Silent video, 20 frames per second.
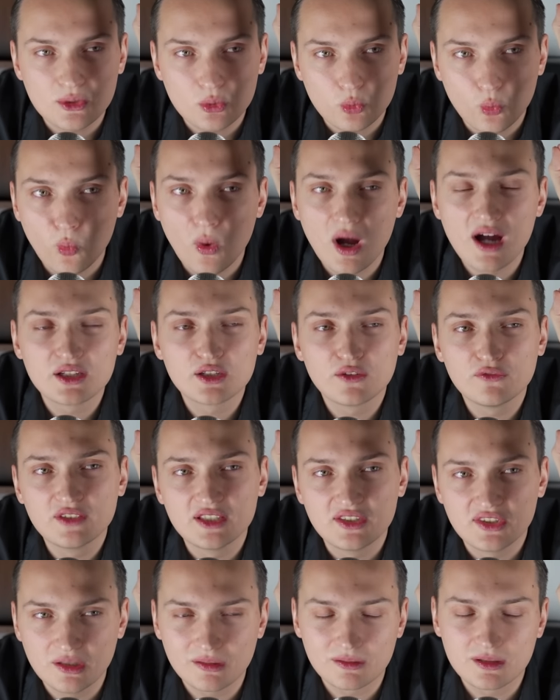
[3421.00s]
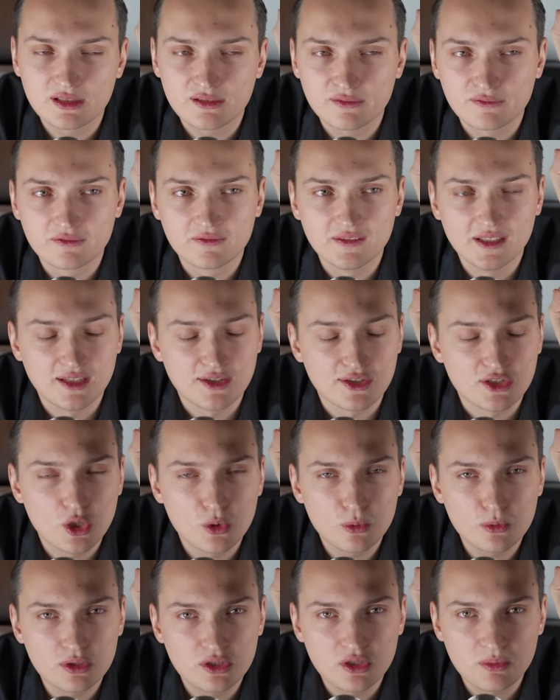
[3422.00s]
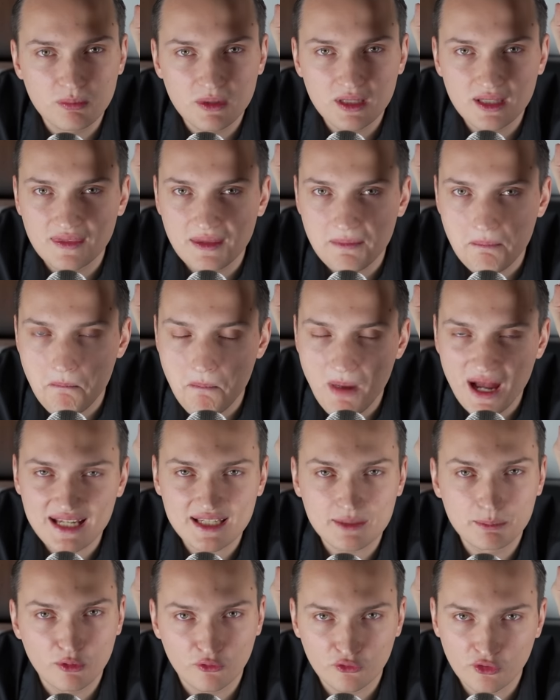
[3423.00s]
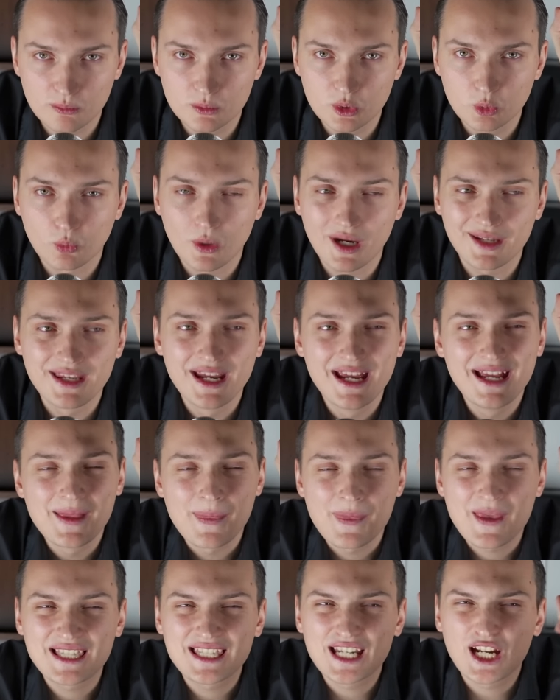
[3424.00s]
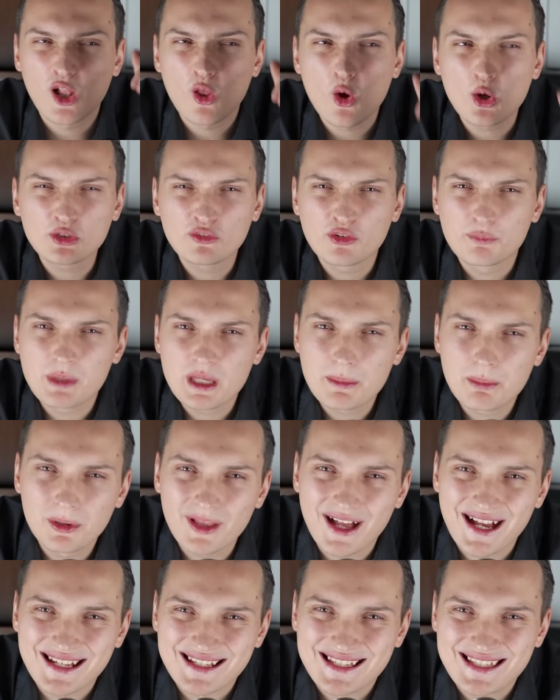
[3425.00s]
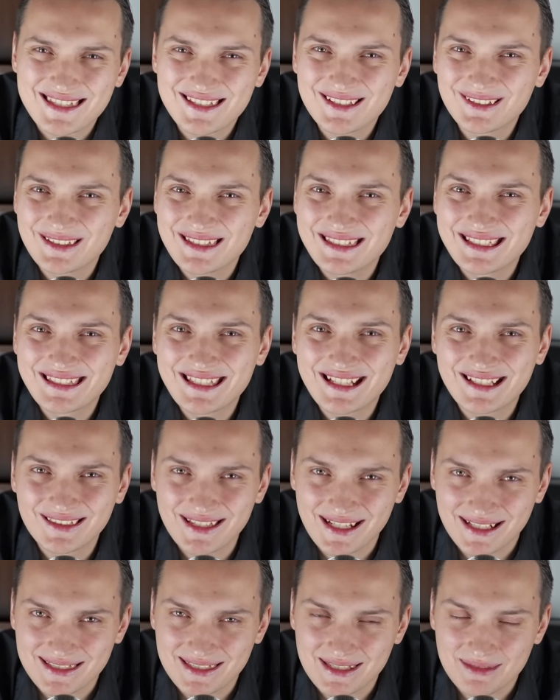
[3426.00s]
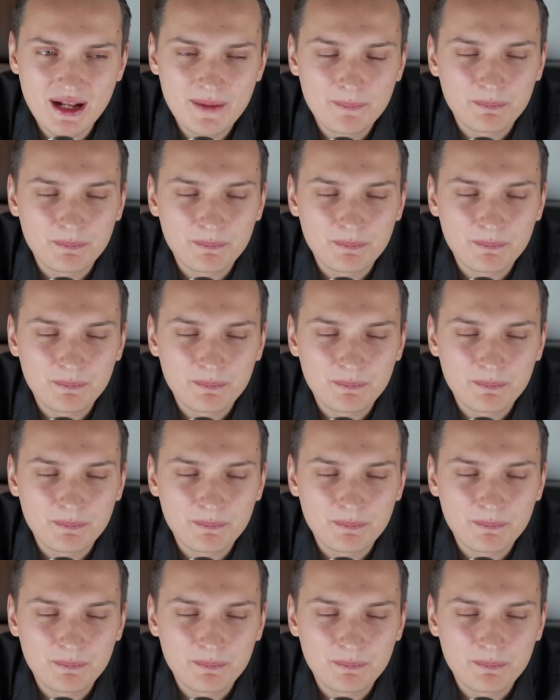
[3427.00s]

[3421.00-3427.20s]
one of the narrative that is going to be the best performing one that a lot of people are still neglecting.